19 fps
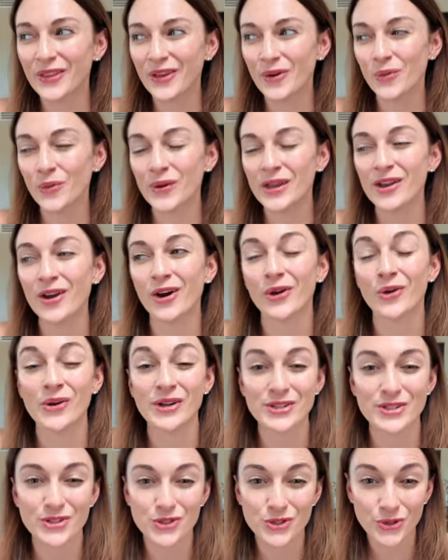that we are
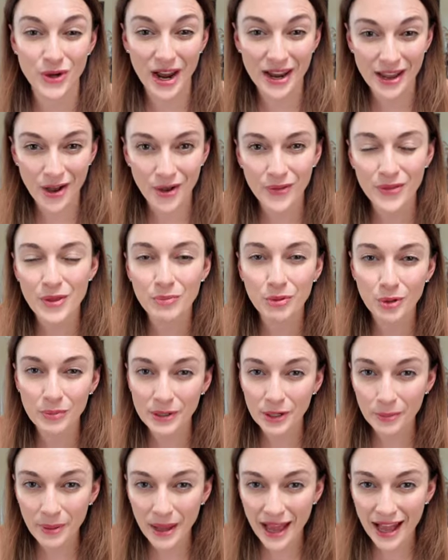going to try out the
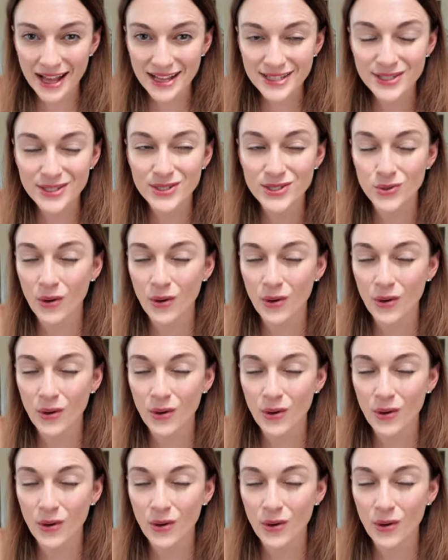Premier Pass.